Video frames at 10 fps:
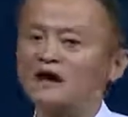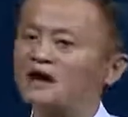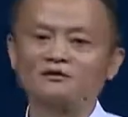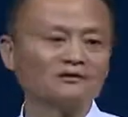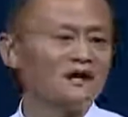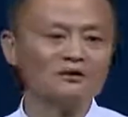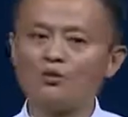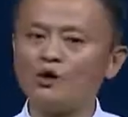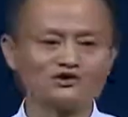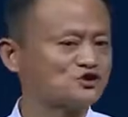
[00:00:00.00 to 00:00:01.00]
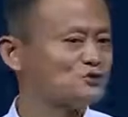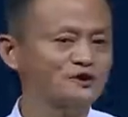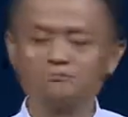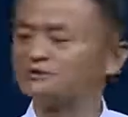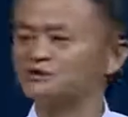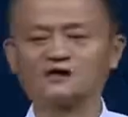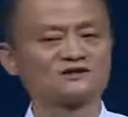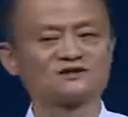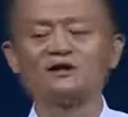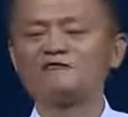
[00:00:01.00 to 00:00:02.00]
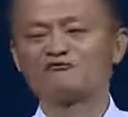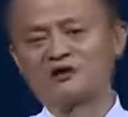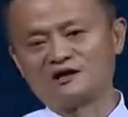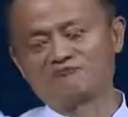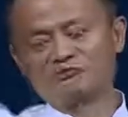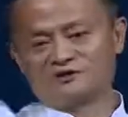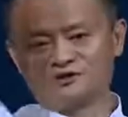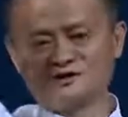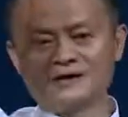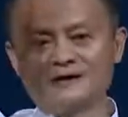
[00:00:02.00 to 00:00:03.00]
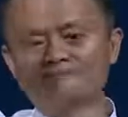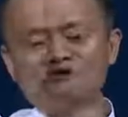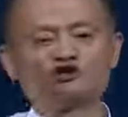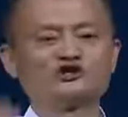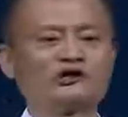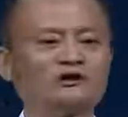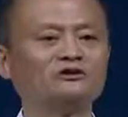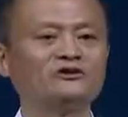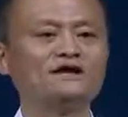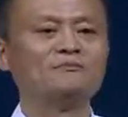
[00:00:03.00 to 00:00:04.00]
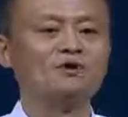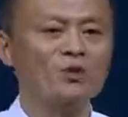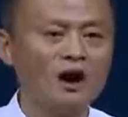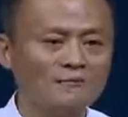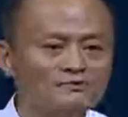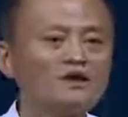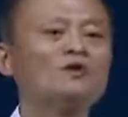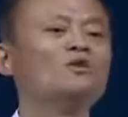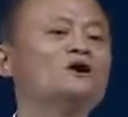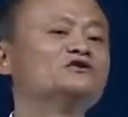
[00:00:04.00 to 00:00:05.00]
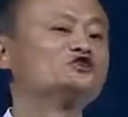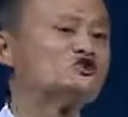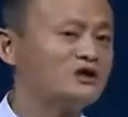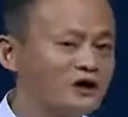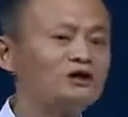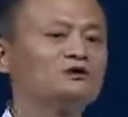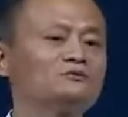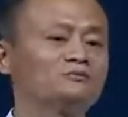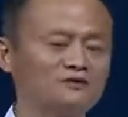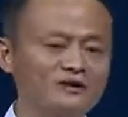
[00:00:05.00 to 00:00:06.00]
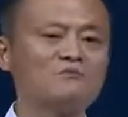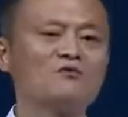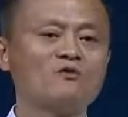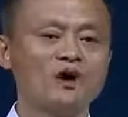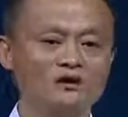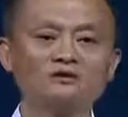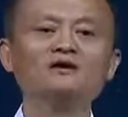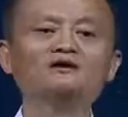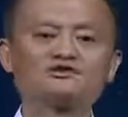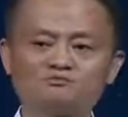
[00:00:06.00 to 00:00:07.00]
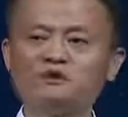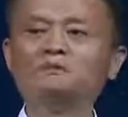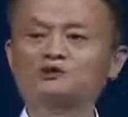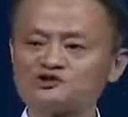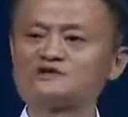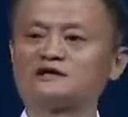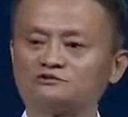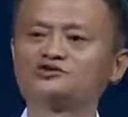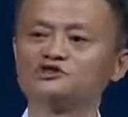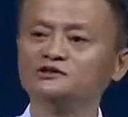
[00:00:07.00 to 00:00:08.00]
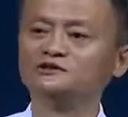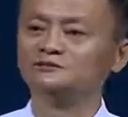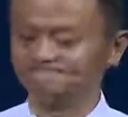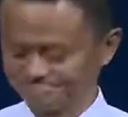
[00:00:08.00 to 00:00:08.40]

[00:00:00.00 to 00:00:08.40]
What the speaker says: I don't like Wall Street put the shareholder number one. When shareholder put number one, people start to cheat.